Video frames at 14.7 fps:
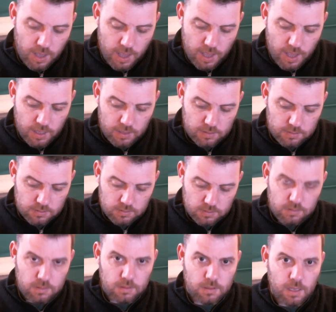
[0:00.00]
and
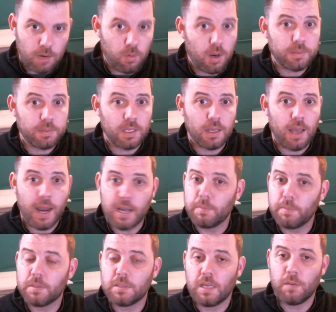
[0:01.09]
then it went up to
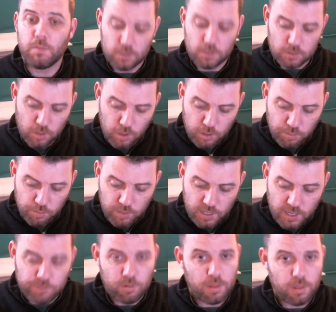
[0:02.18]
80%, which is
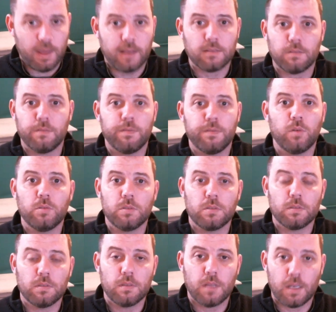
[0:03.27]
300,000
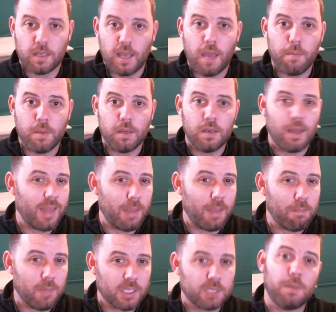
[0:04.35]
votes that came in. Now, they
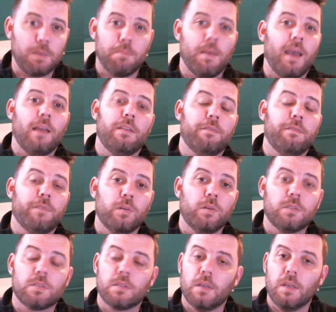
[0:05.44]
must be mail-in
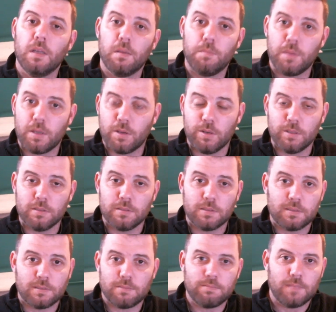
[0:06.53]
votes
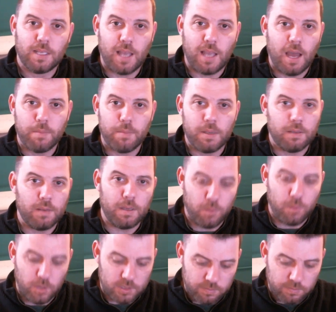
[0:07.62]
because it can't be
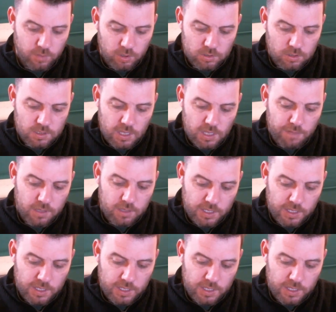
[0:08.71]
in-person votes because after the